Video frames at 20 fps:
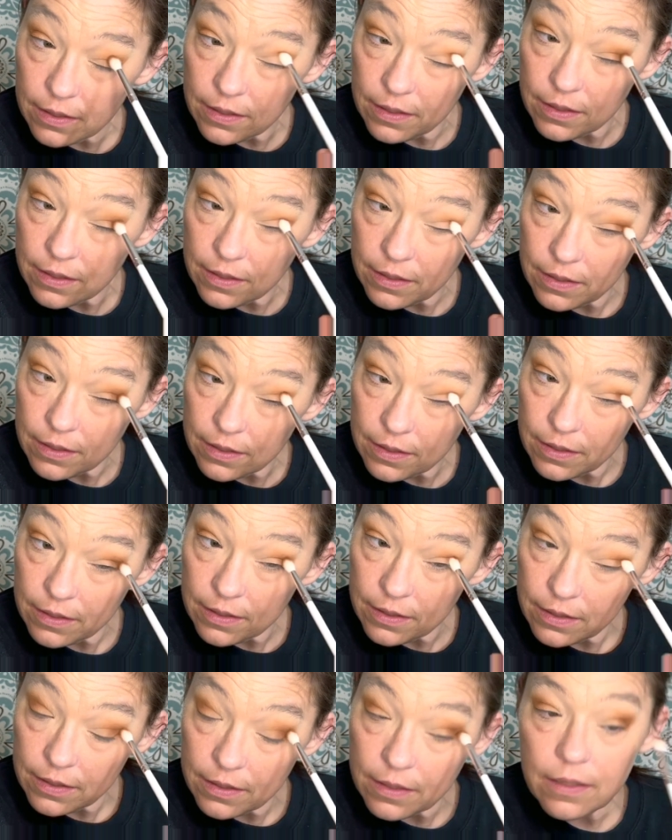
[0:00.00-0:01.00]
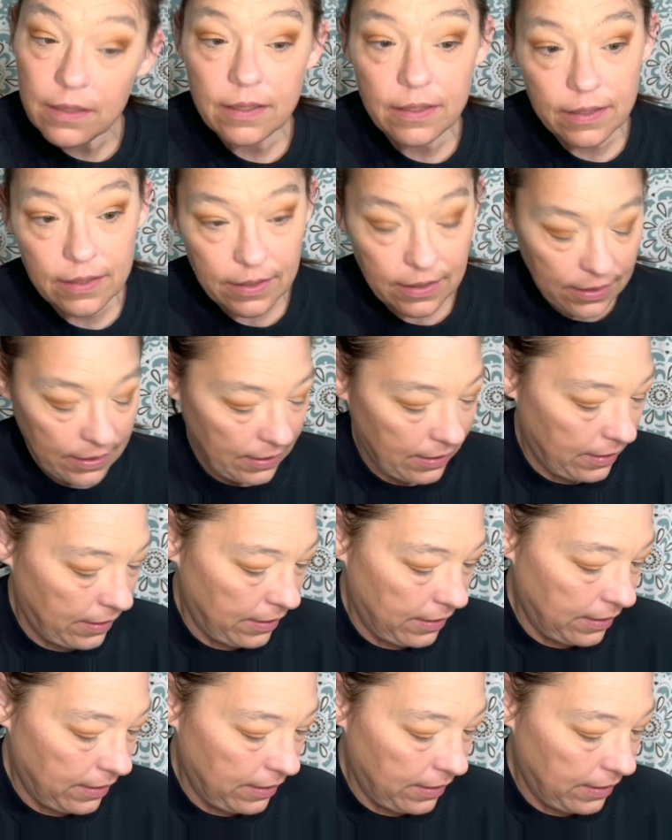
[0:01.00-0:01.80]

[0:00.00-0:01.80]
(silence)